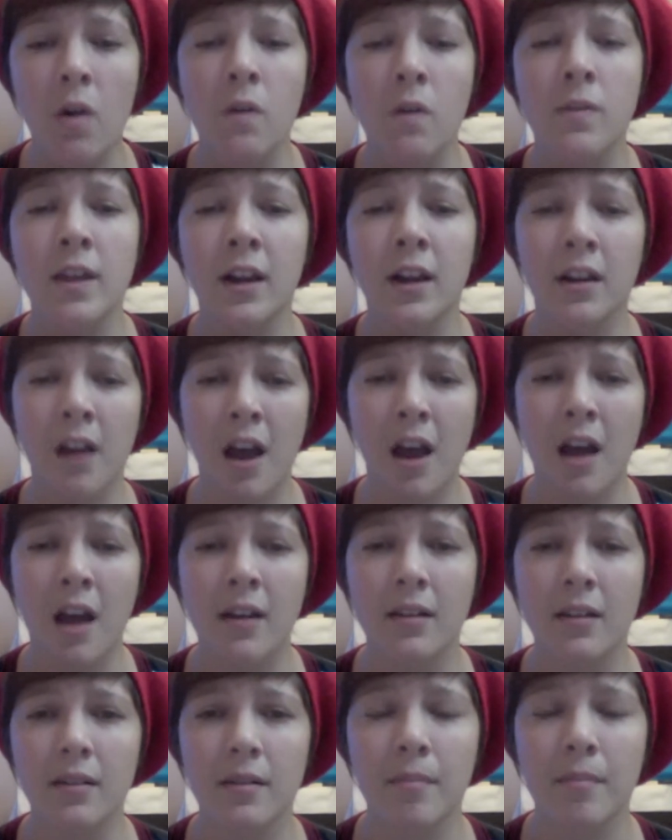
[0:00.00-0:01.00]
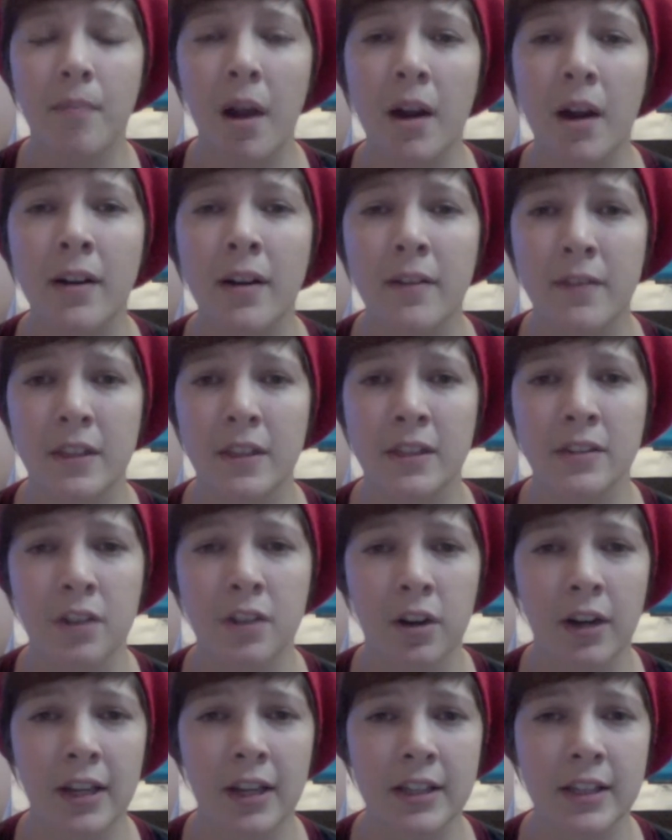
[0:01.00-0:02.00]
they're not part of this
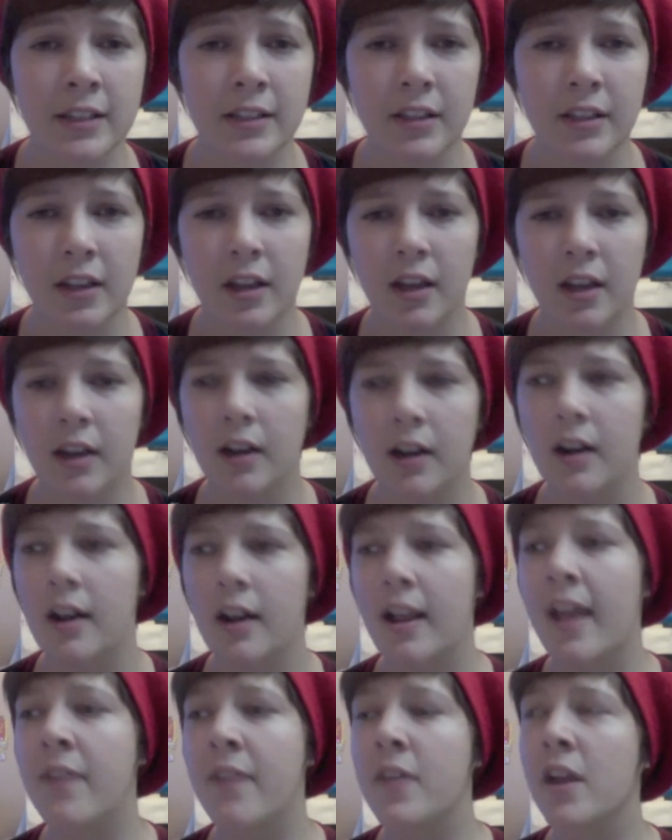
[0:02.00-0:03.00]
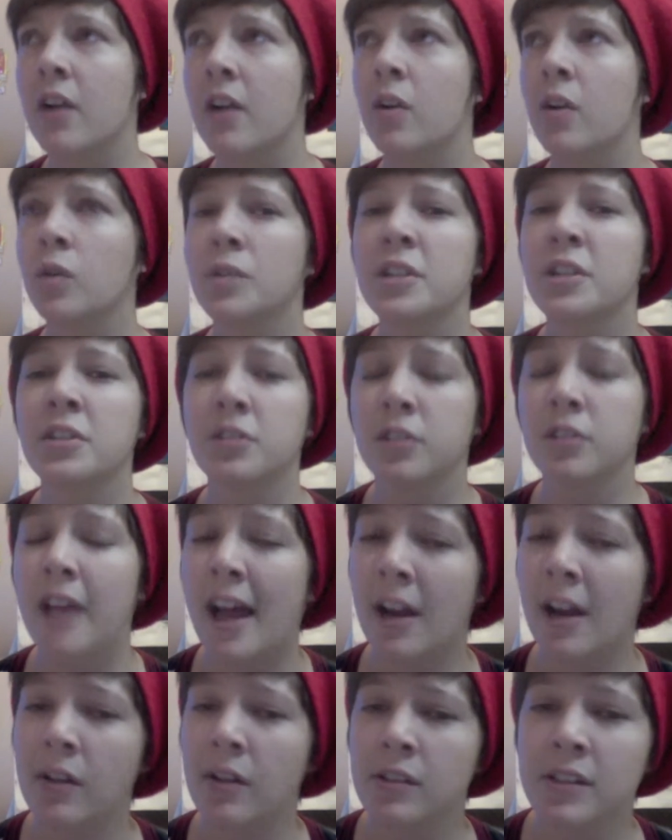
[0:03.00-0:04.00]
circus, and they're only
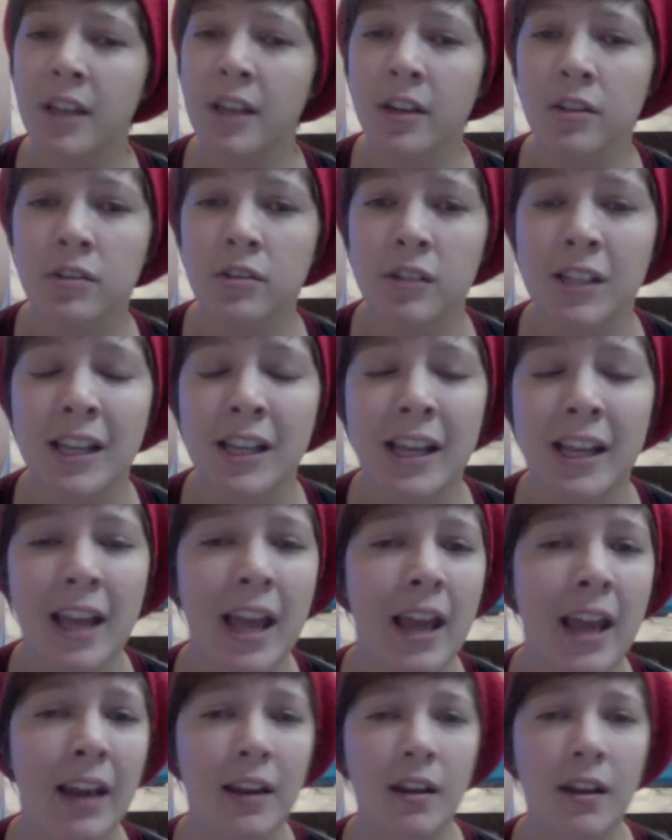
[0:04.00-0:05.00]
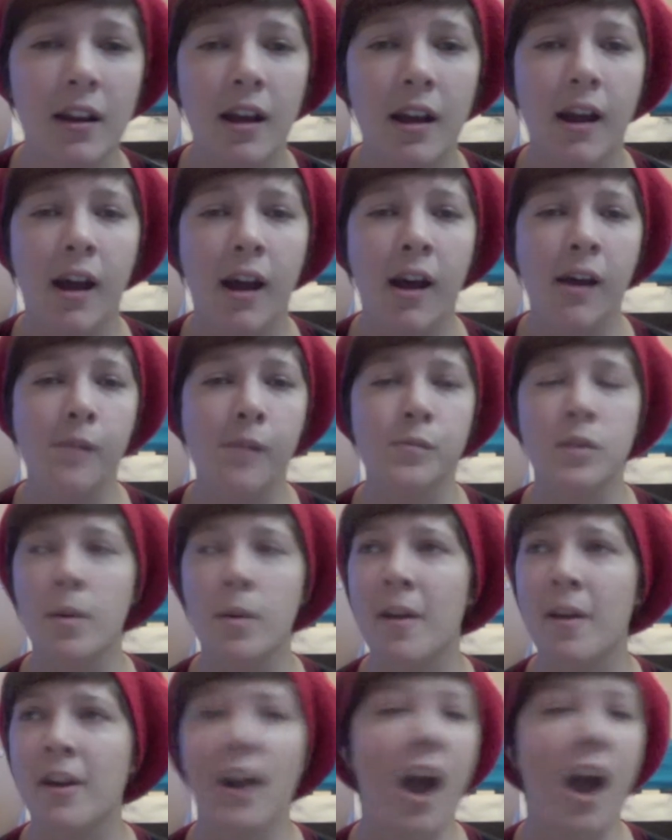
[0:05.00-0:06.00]
outsiders looking in, no
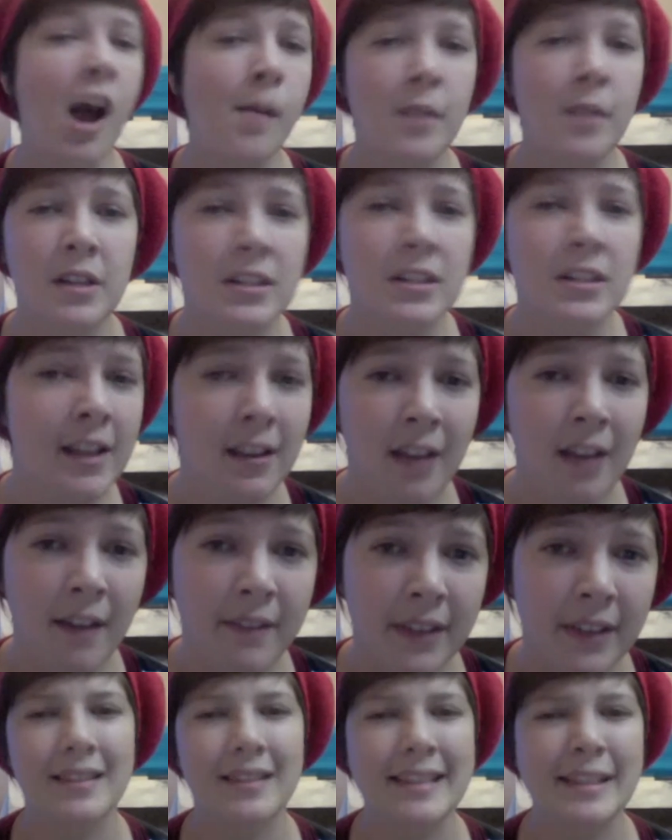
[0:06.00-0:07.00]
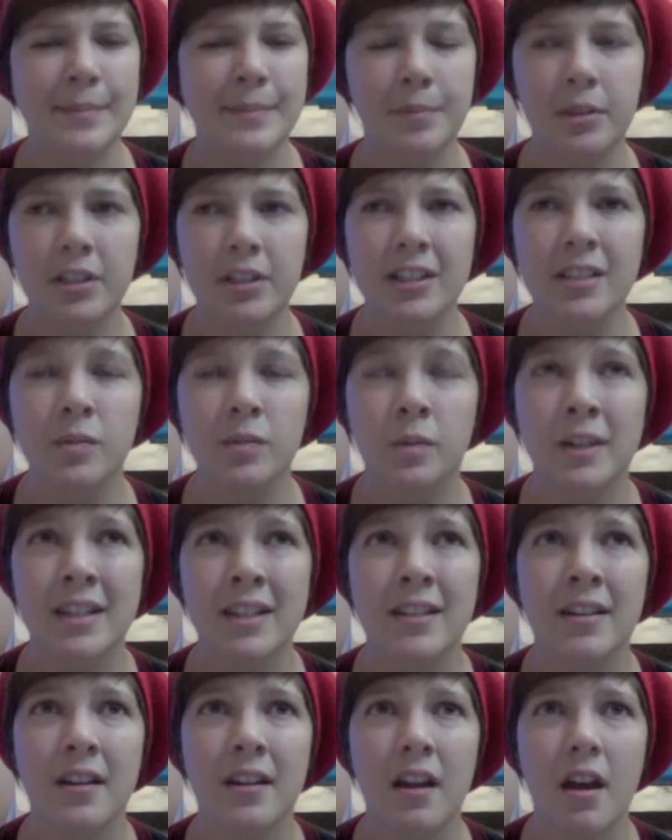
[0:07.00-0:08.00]
matter how much they love it. This book is
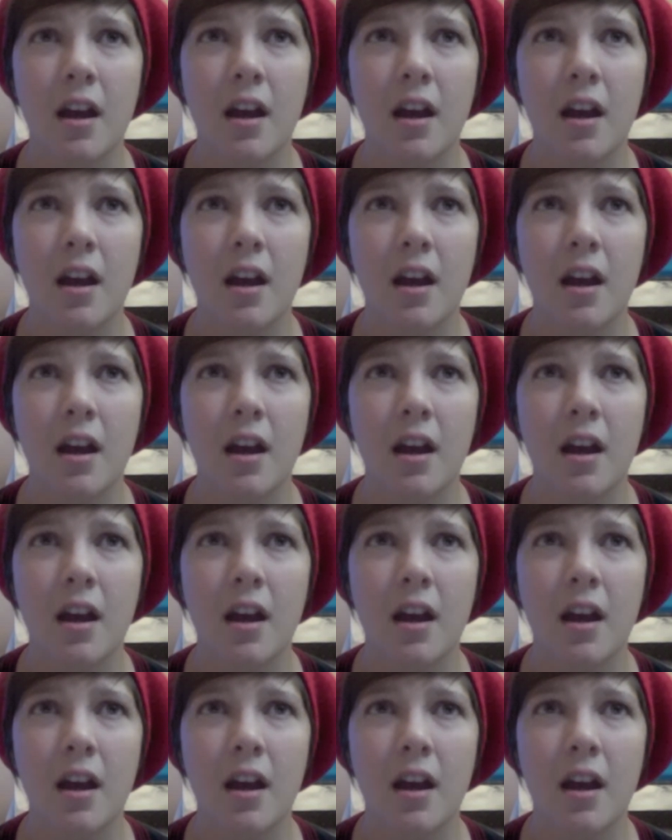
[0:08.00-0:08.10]
written